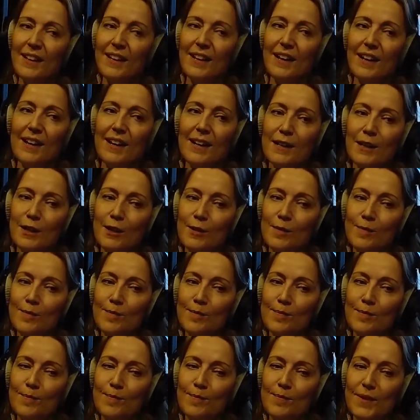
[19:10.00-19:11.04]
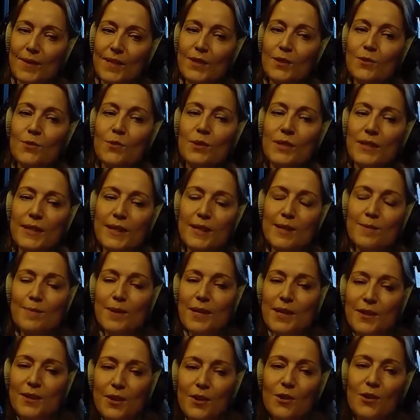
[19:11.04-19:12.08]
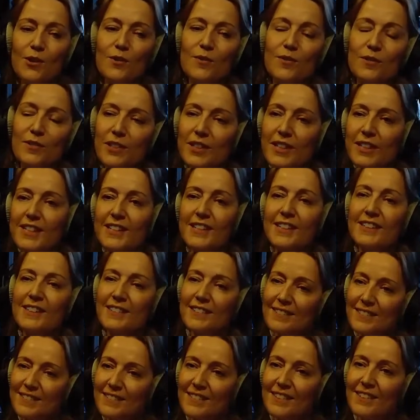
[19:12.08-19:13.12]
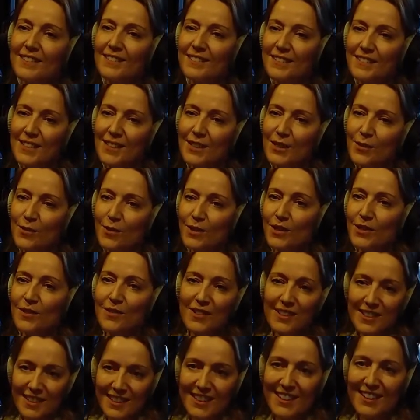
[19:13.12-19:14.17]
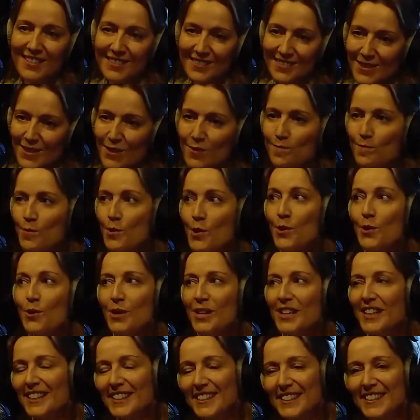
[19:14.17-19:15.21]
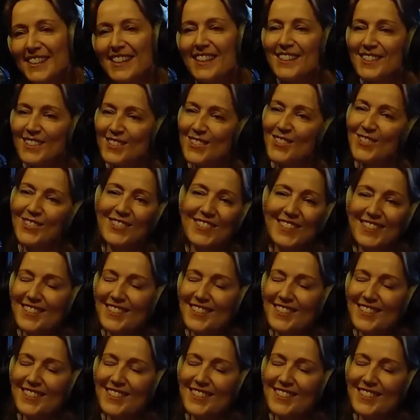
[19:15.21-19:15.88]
There's always going to be an overriding culture, whether it, purely international.